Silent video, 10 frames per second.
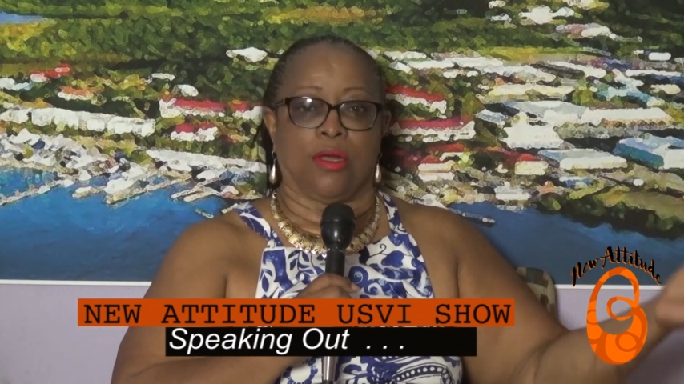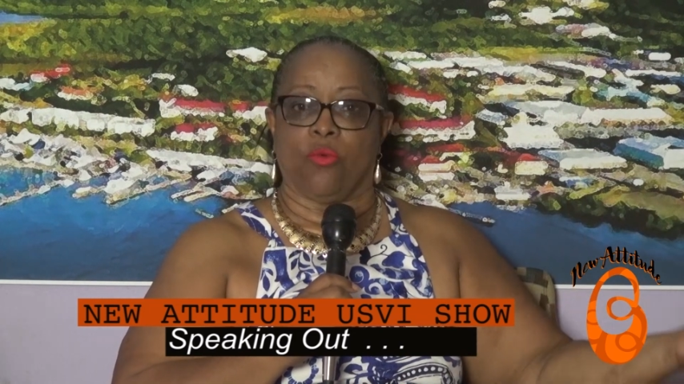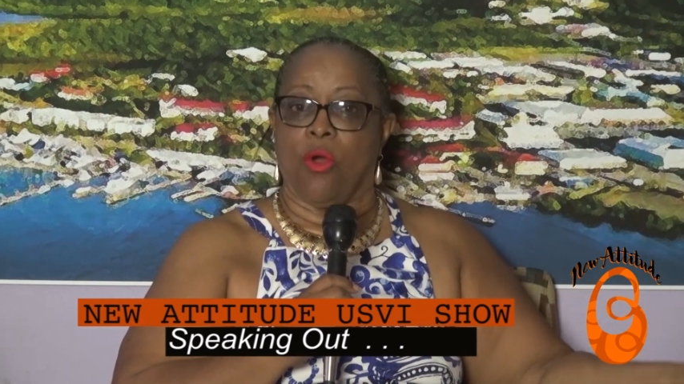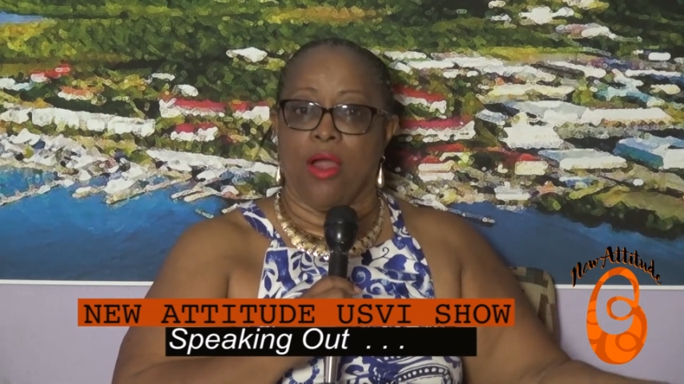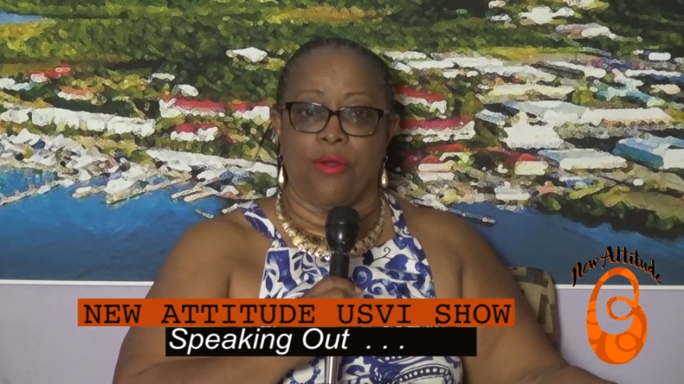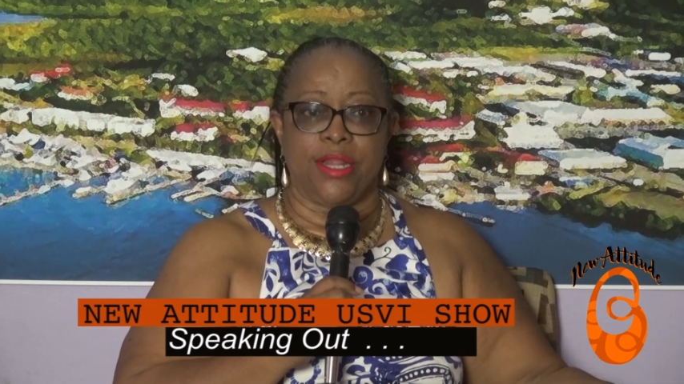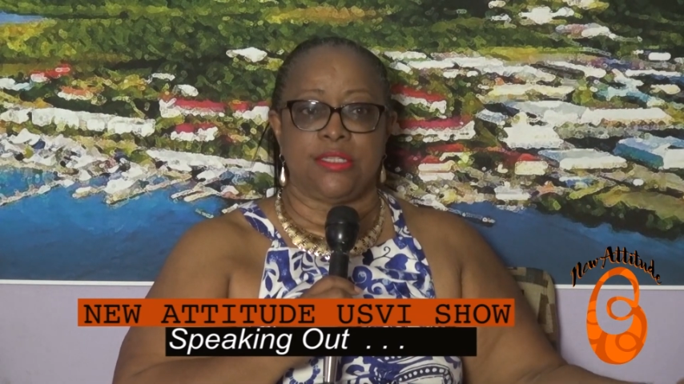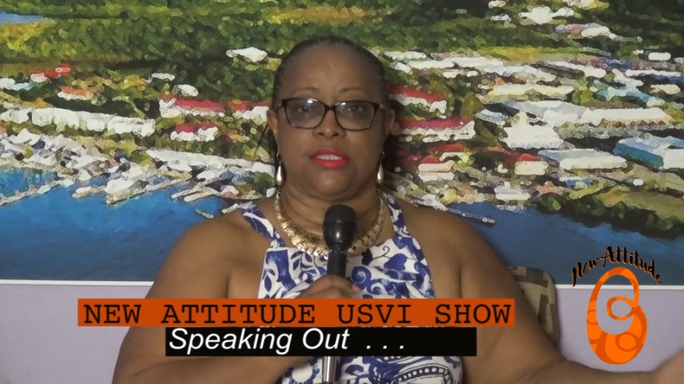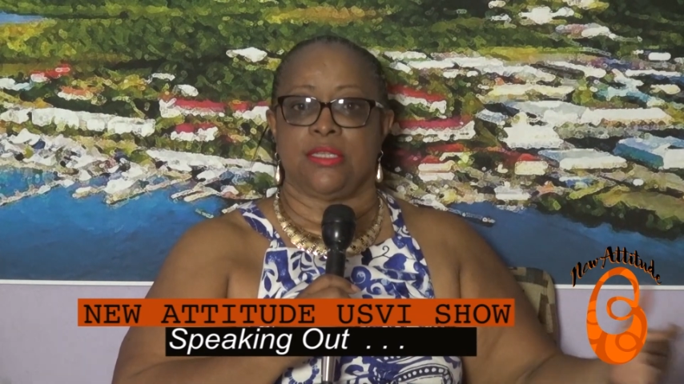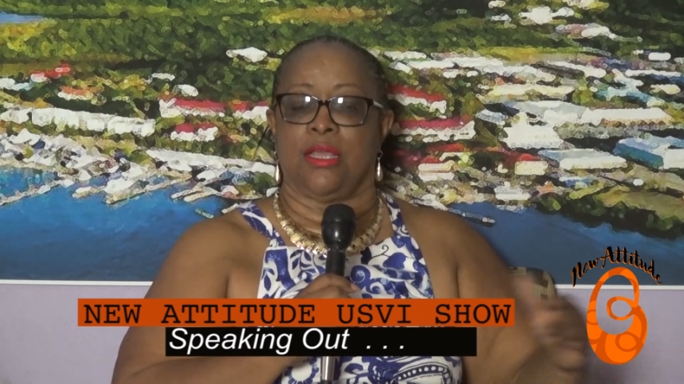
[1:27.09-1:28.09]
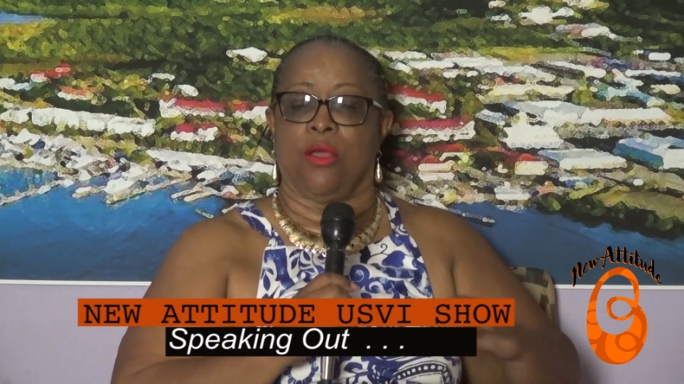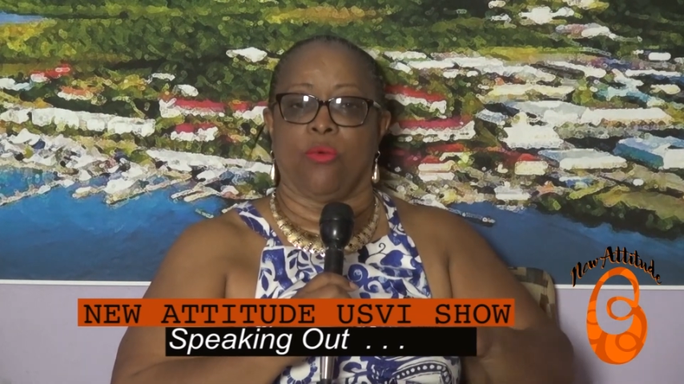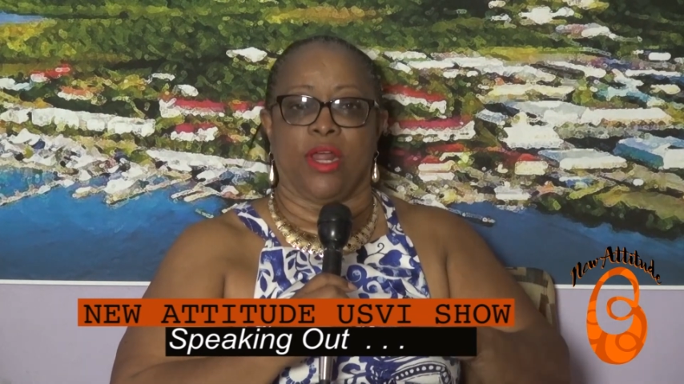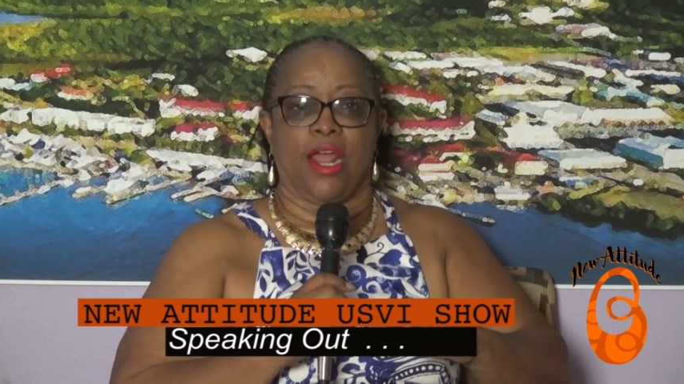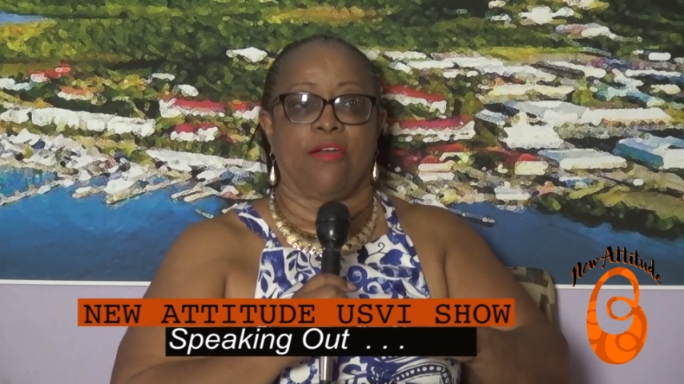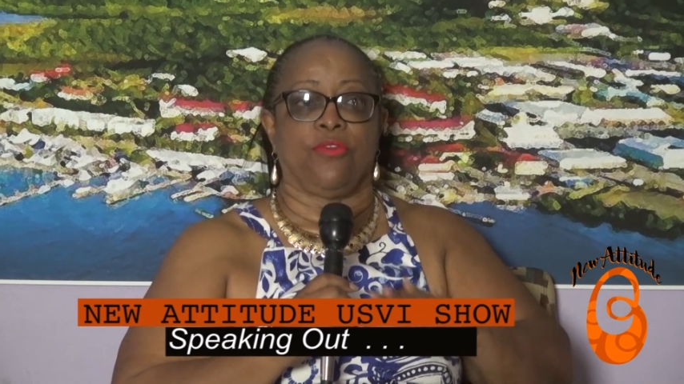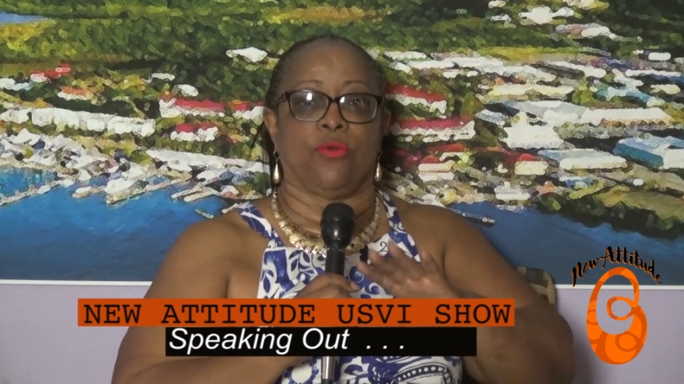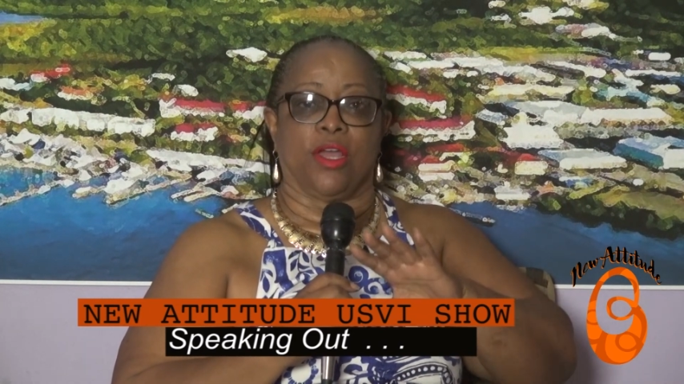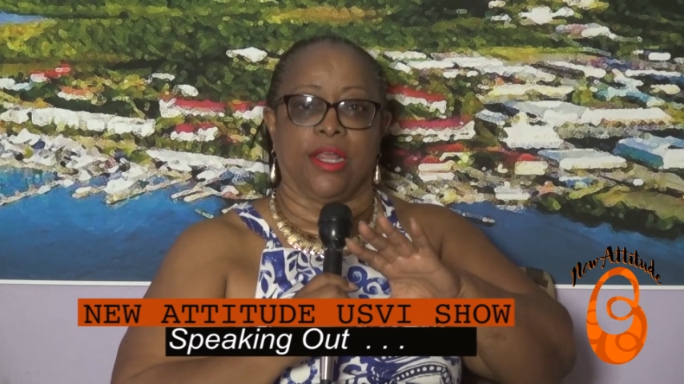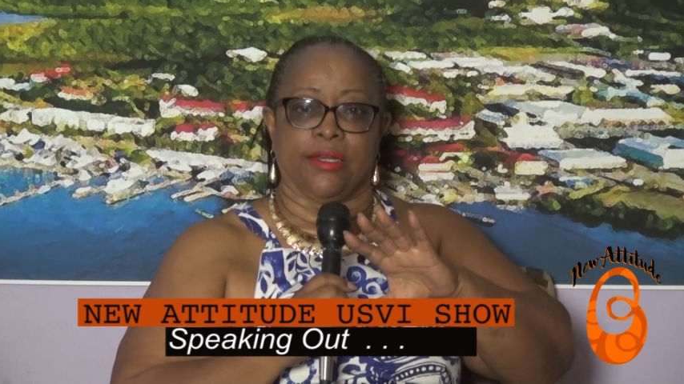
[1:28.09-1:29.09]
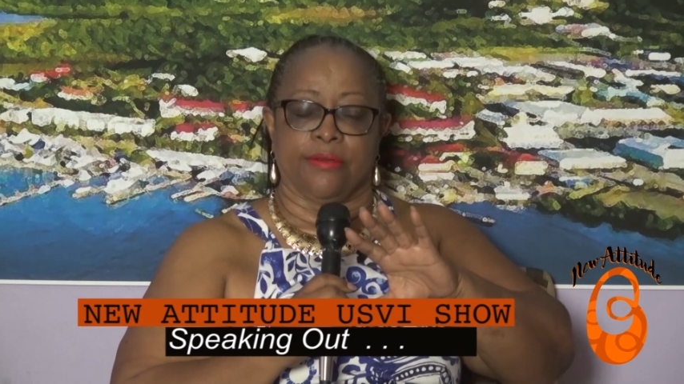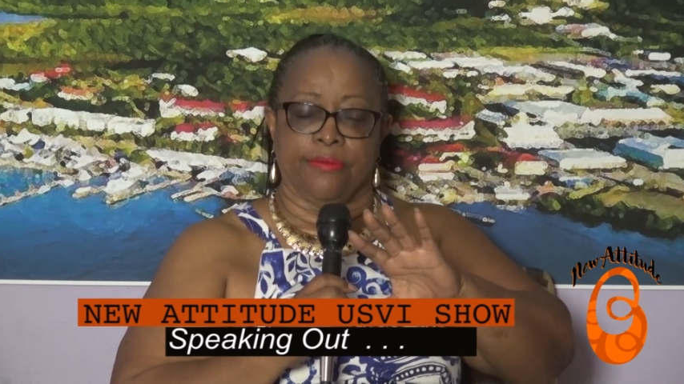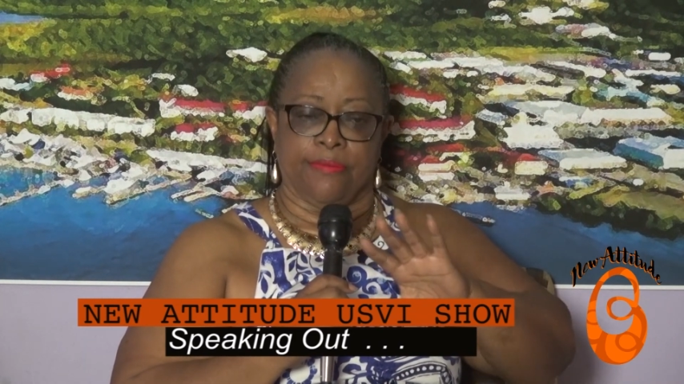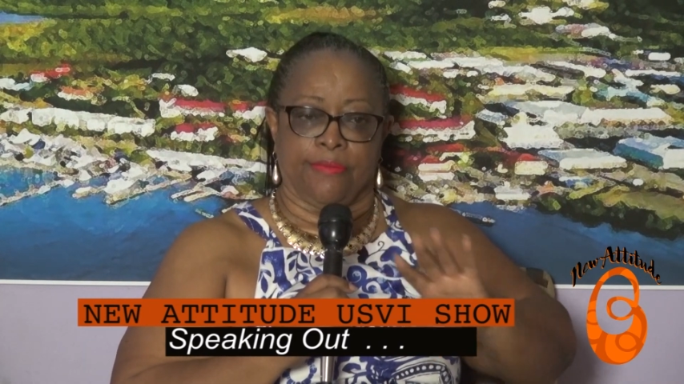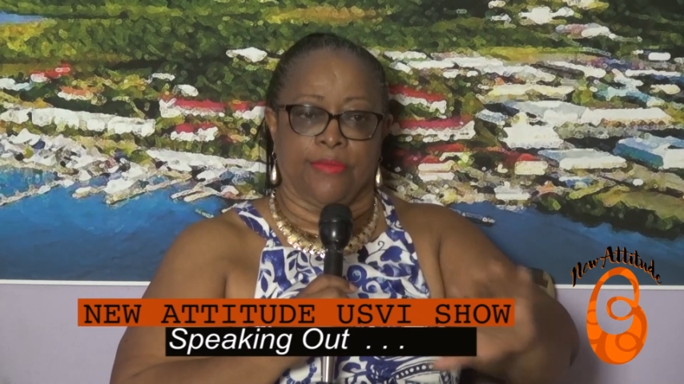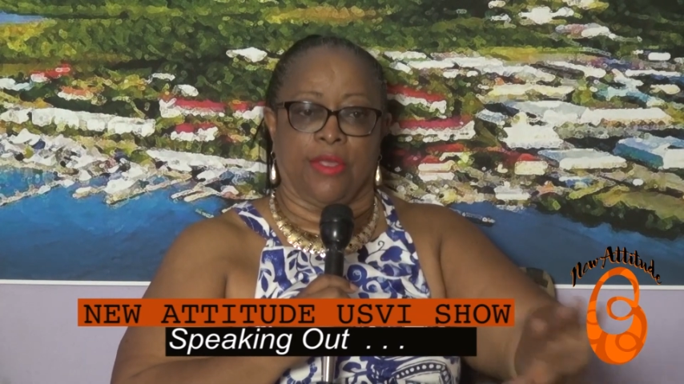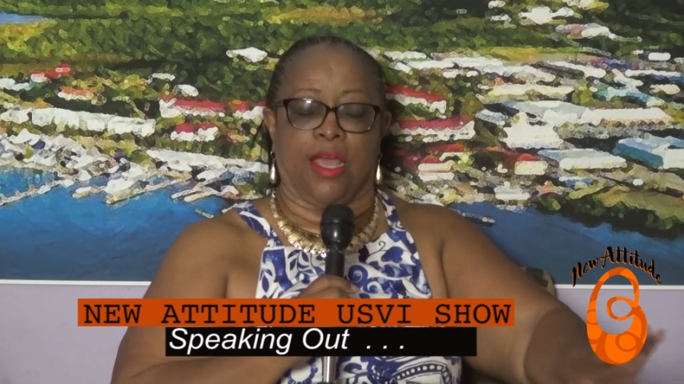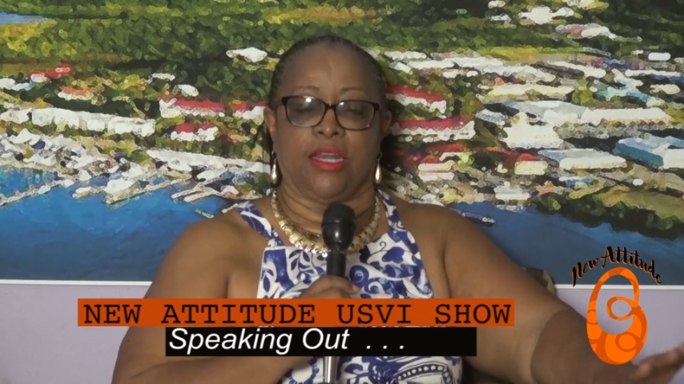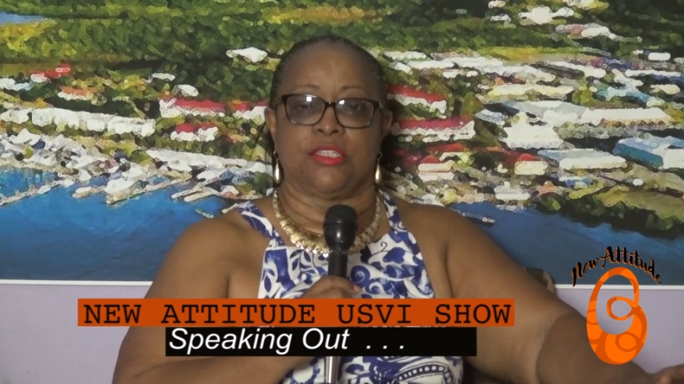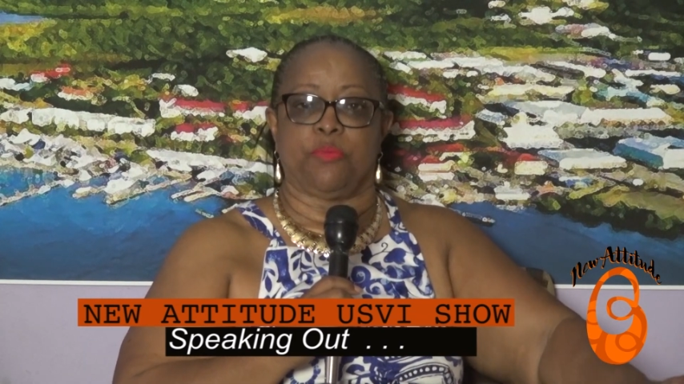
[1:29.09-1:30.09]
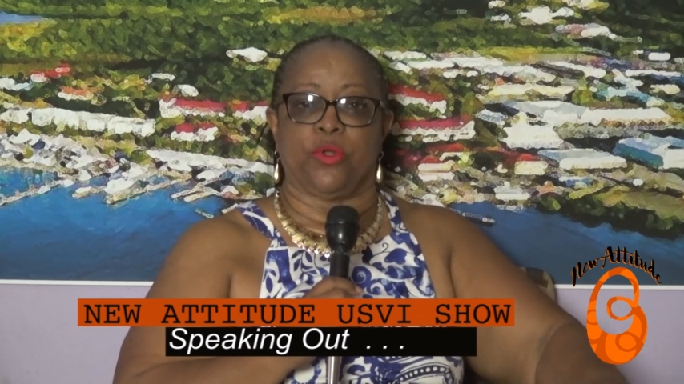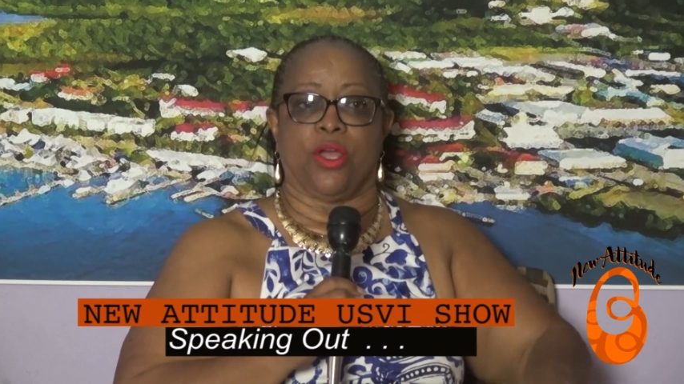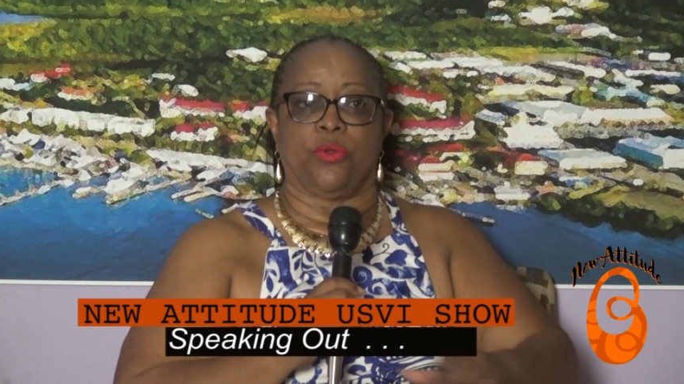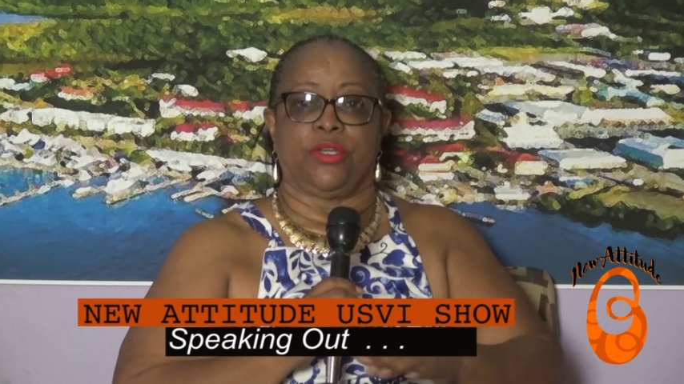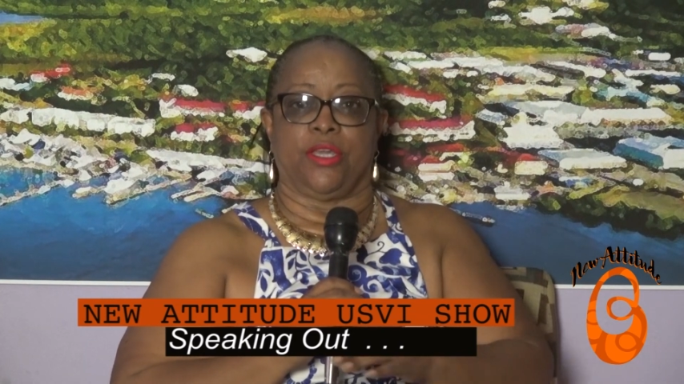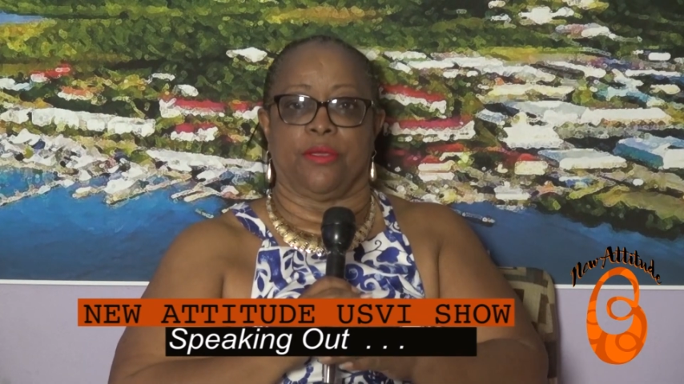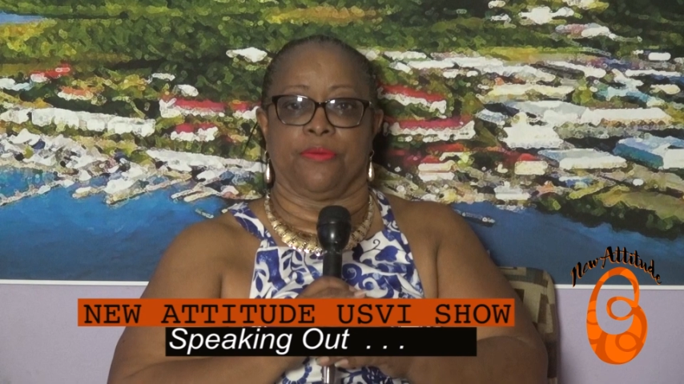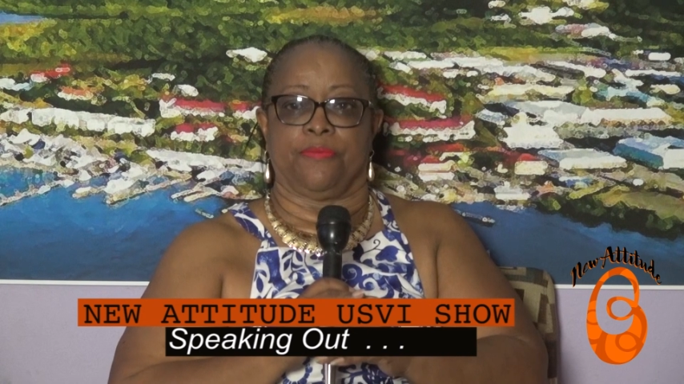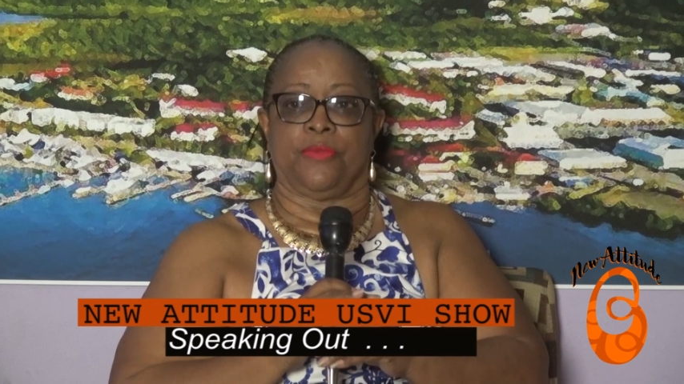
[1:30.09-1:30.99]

warrants, what have you, and it's put out there.